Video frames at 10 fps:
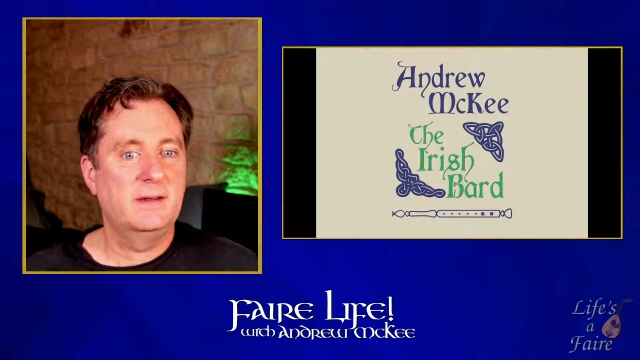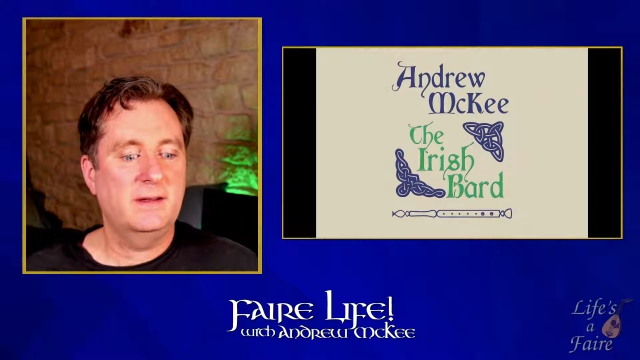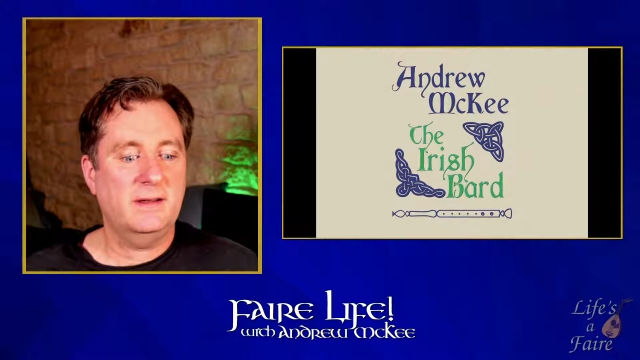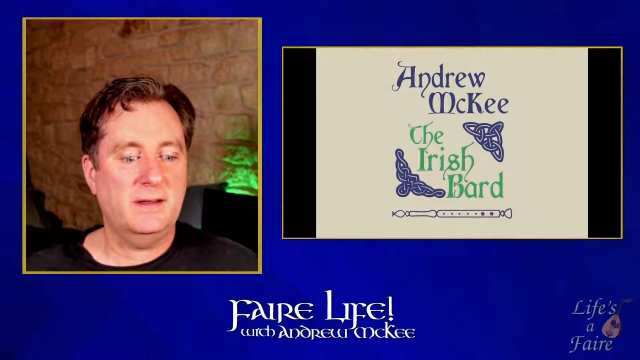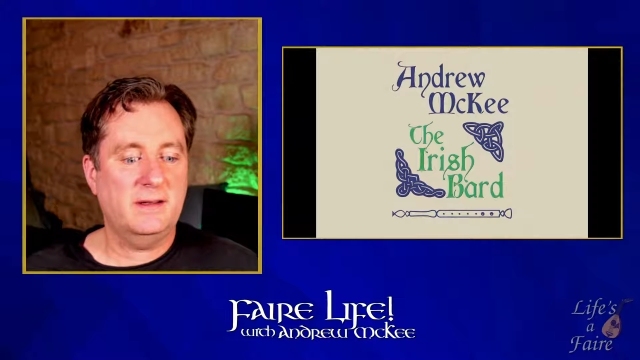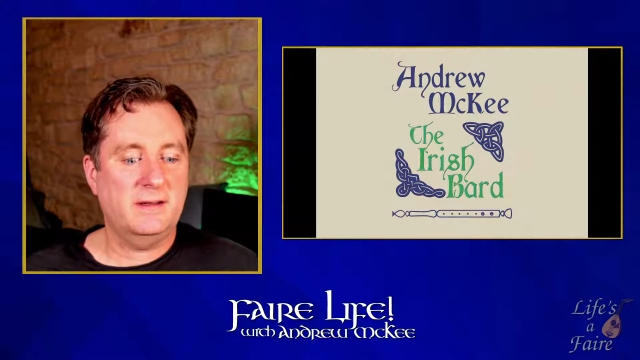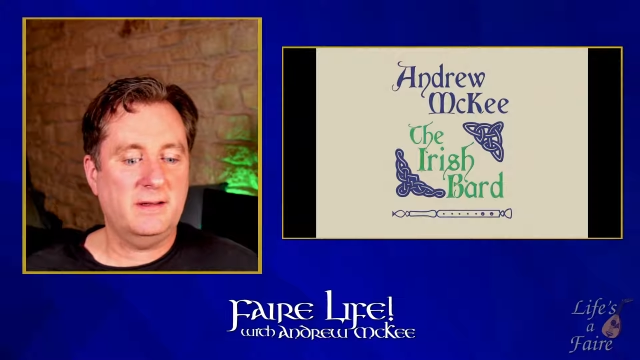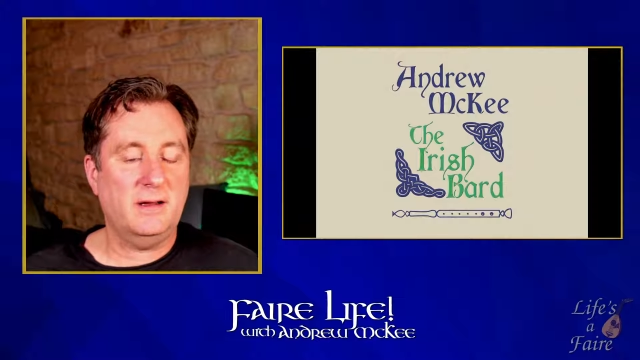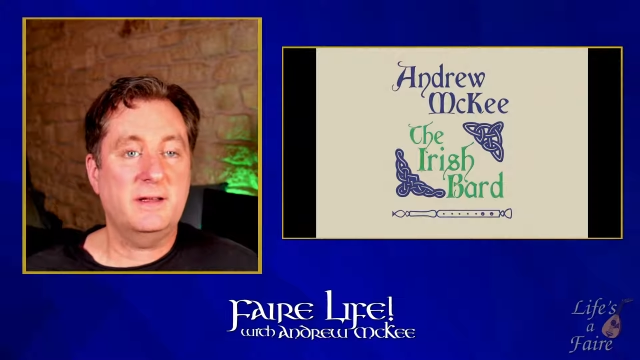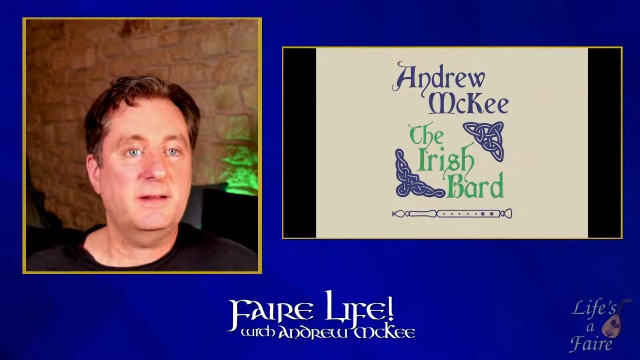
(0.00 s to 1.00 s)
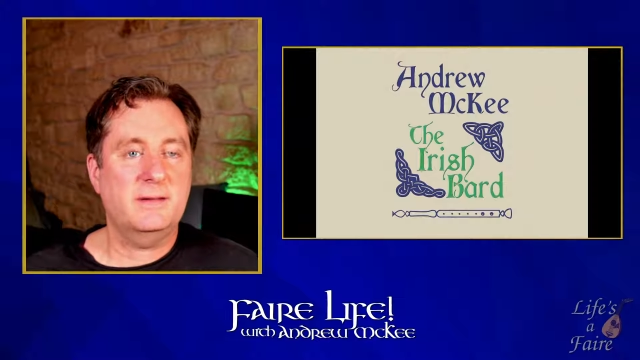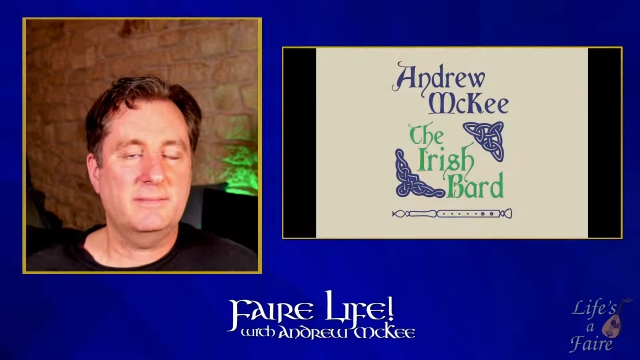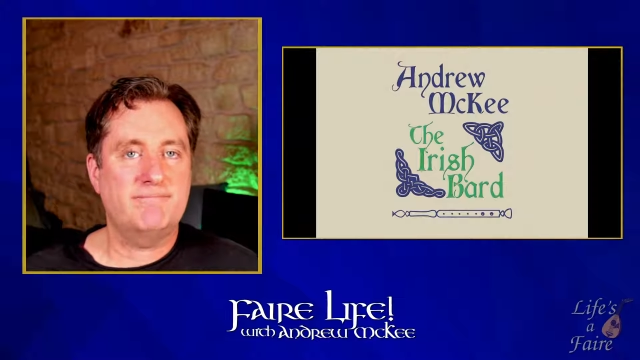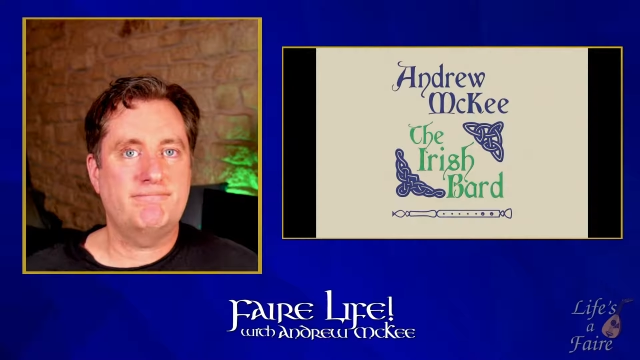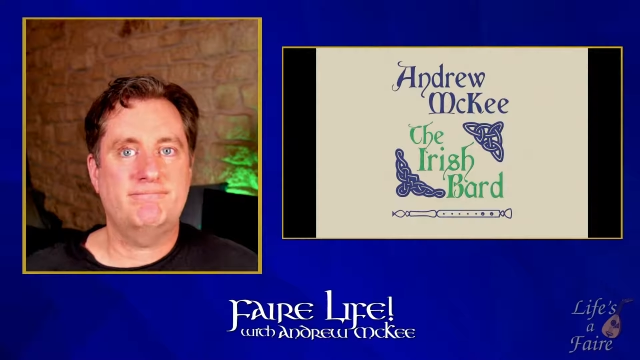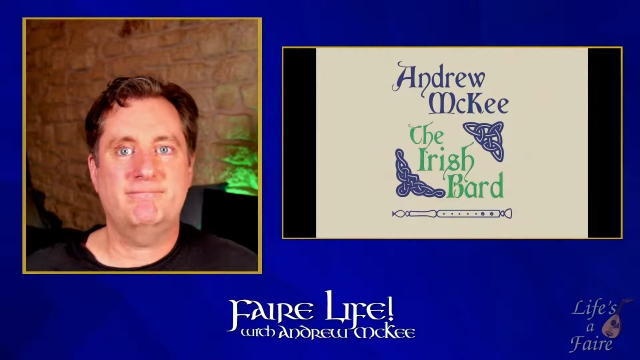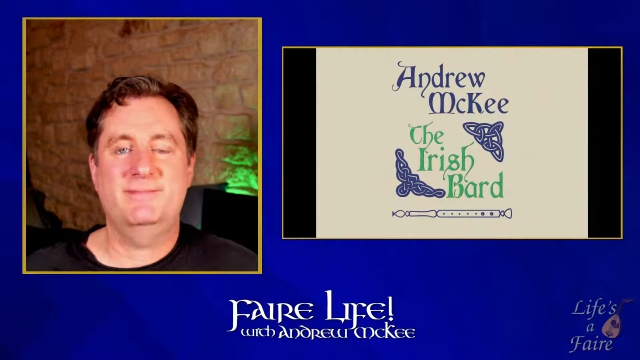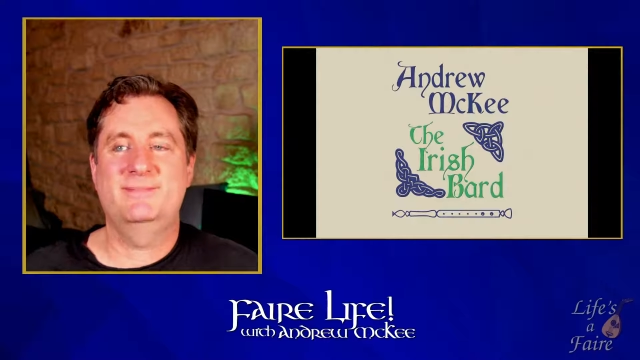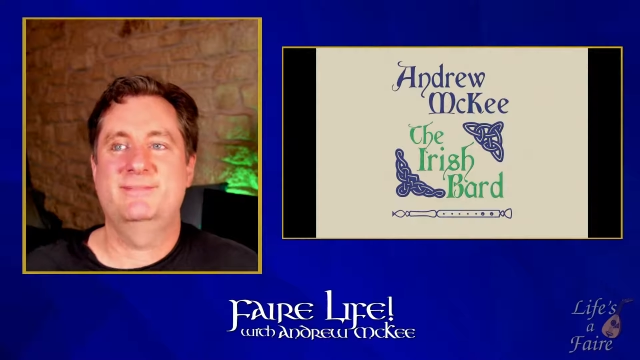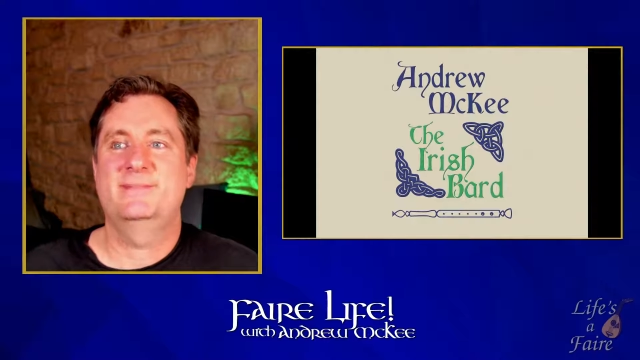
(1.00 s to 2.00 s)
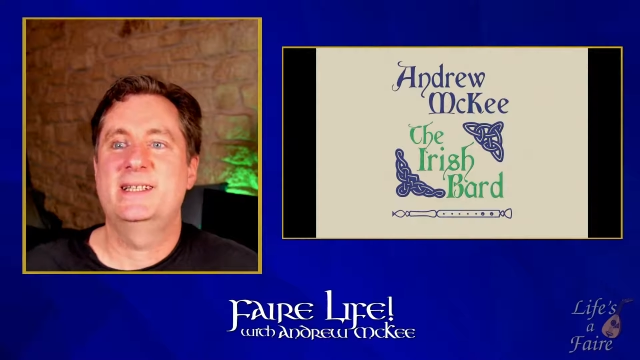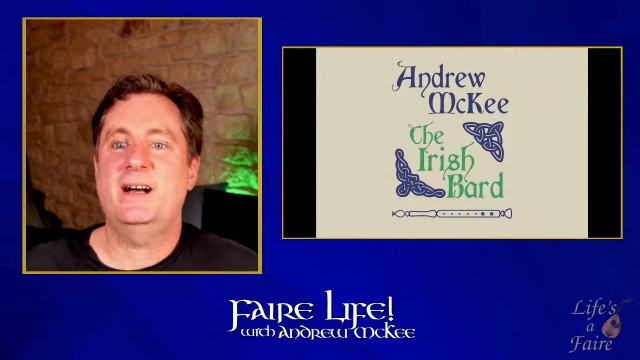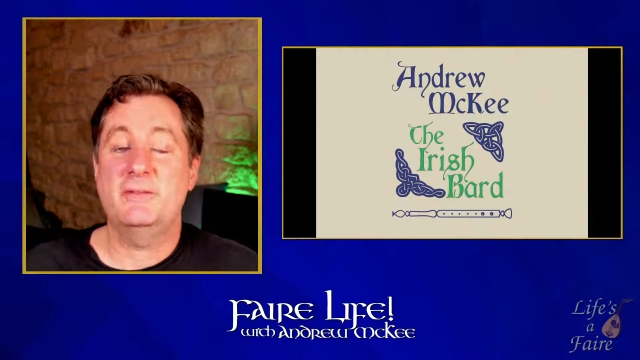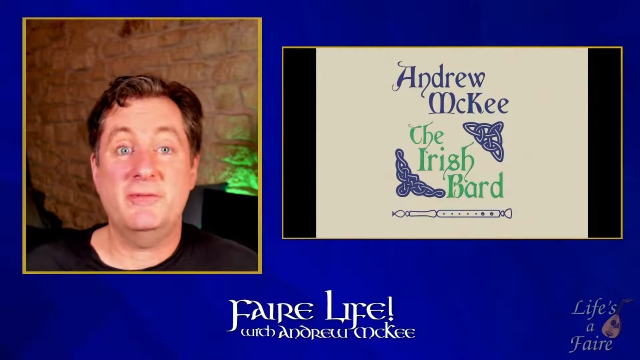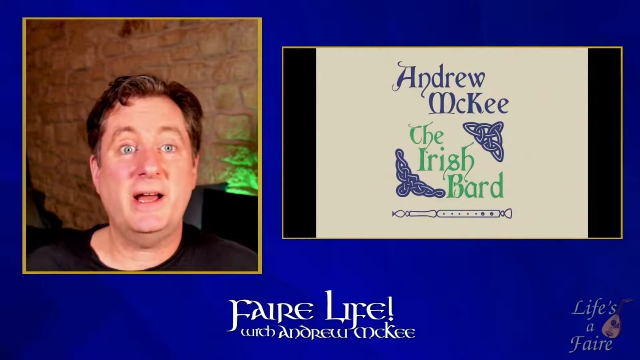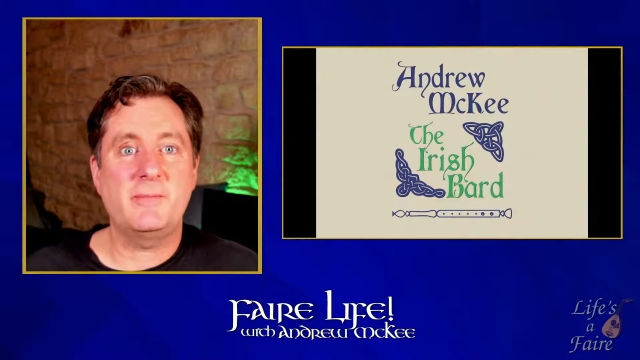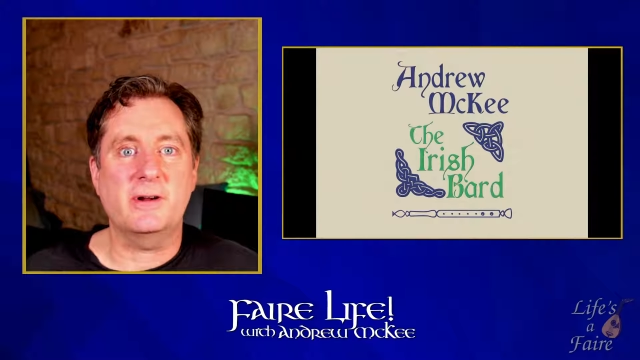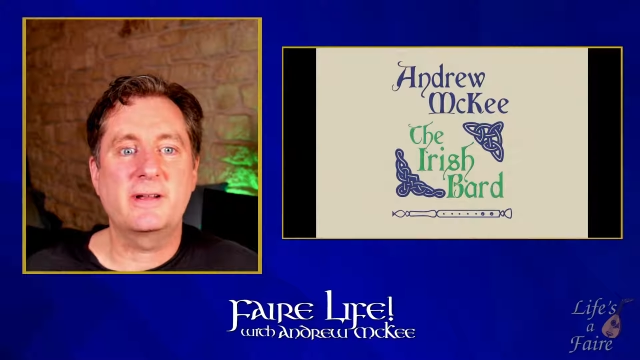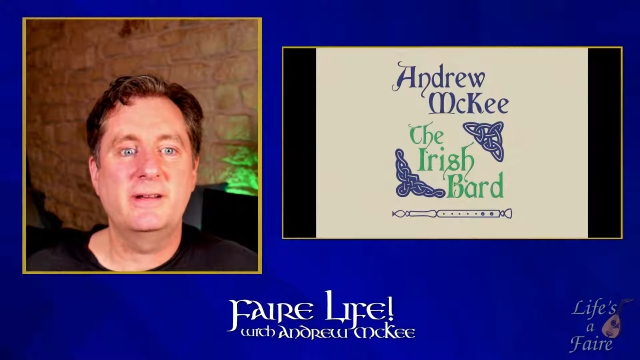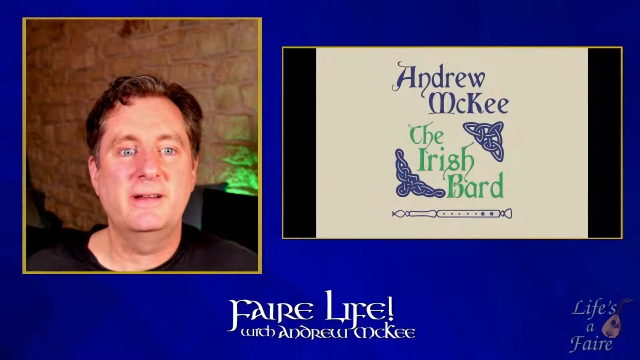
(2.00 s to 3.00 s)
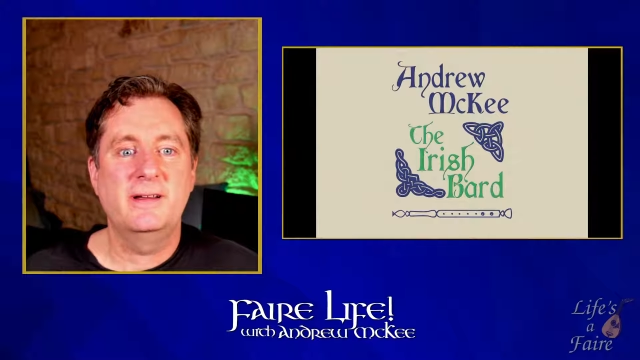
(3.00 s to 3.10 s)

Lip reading: on fabric,